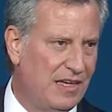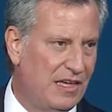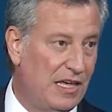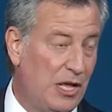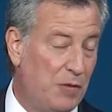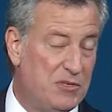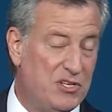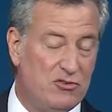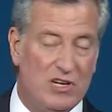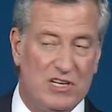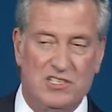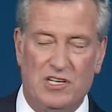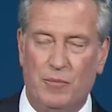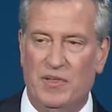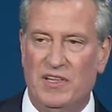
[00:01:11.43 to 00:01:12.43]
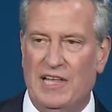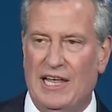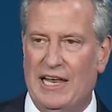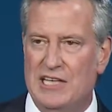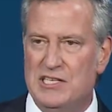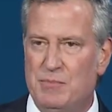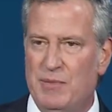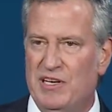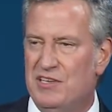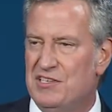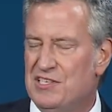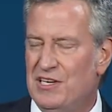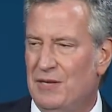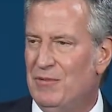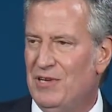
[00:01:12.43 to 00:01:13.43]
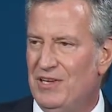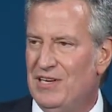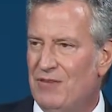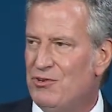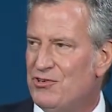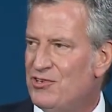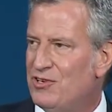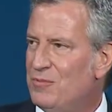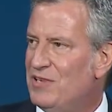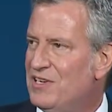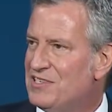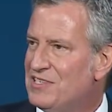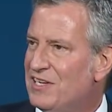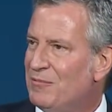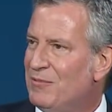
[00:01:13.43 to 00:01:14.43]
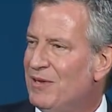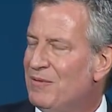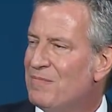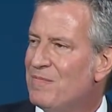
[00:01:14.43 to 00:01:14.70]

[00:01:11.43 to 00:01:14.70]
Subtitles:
Helps address something that has been a stigma and never should have been a stigma.